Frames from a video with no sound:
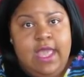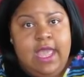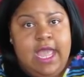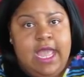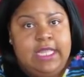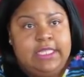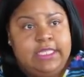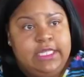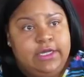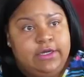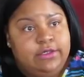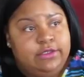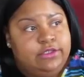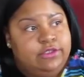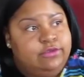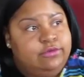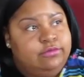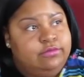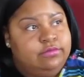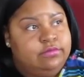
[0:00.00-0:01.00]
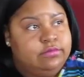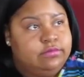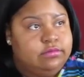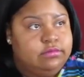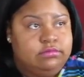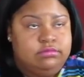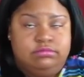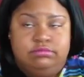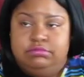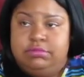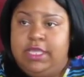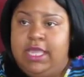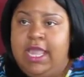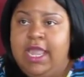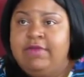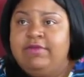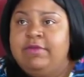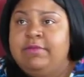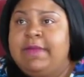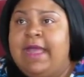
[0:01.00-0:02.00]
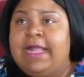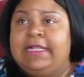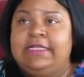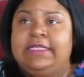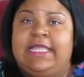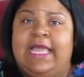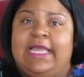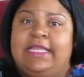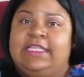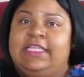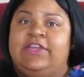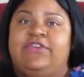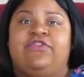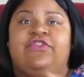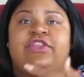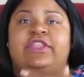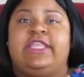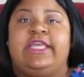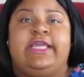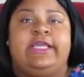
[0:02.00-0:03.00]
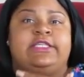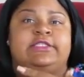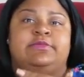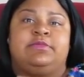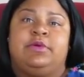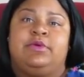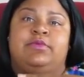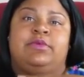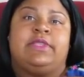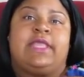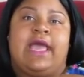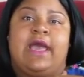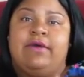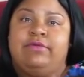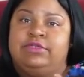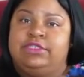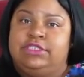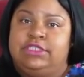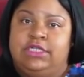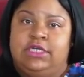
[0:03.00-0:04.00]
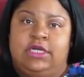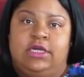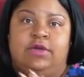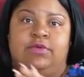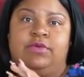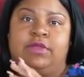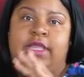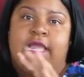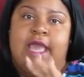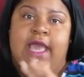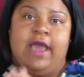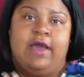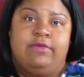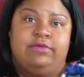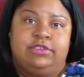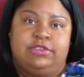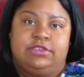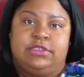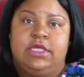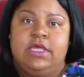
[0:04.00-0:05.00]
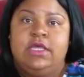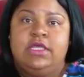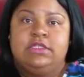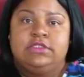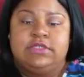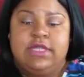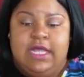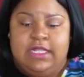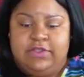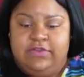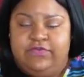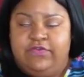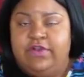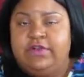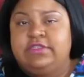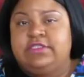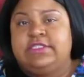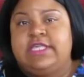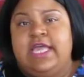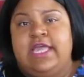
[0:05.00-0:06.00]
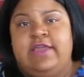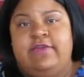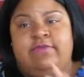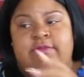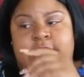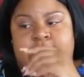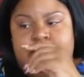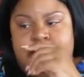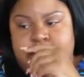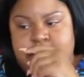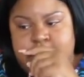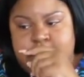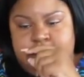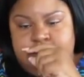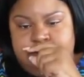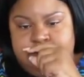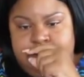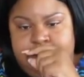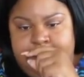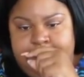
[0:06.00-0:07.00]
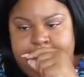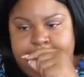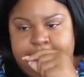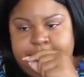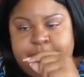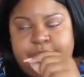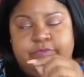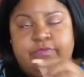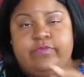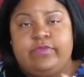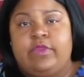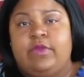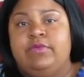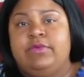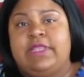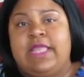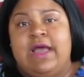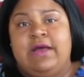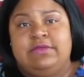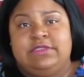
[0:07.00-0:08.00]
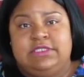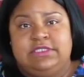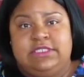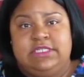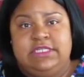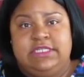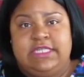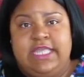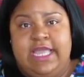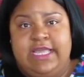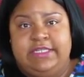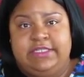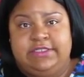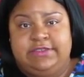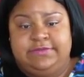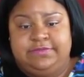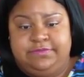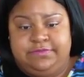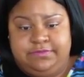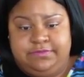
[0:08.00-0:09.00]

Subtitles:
I know everybody like different things, but when I was young, when God was trying to first save me, when I was a teenager.